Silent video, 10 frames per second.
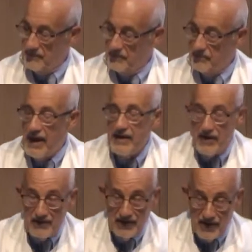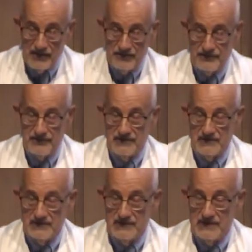By our love,
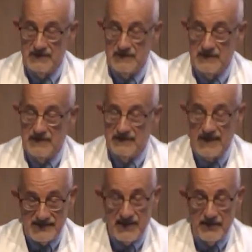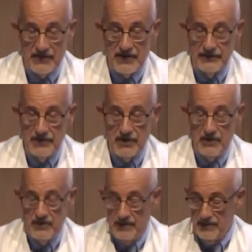that's how they'll know.
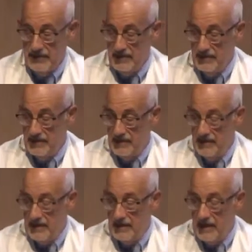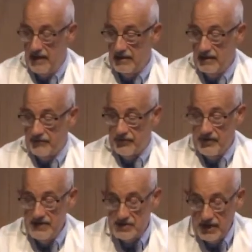Our love for
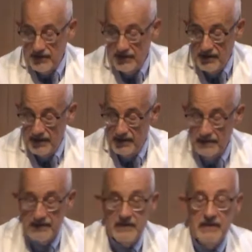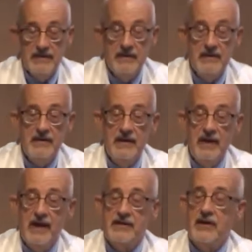each other
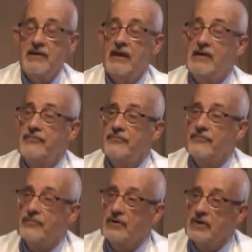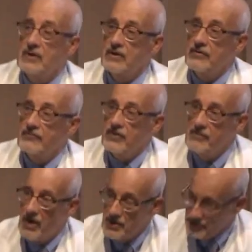and our love for the
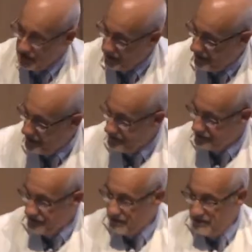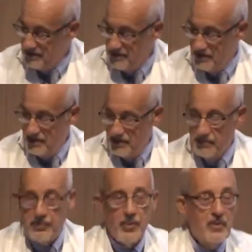marginalized, the
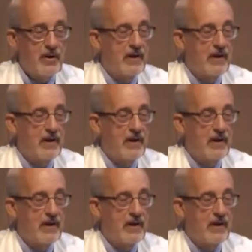poor,